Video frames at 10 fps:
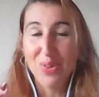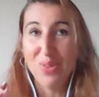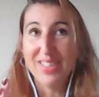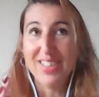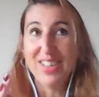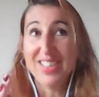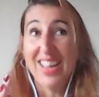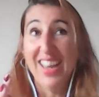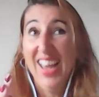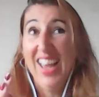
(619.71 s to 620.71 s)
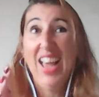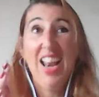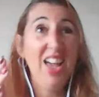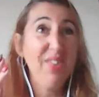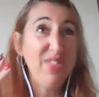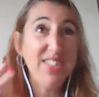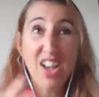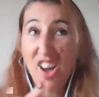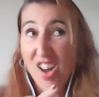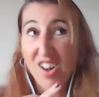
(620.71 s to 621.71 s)
forward. And I was like, life is
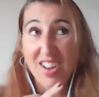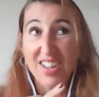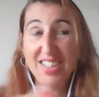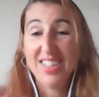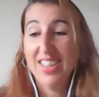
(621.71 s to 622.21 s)
hard.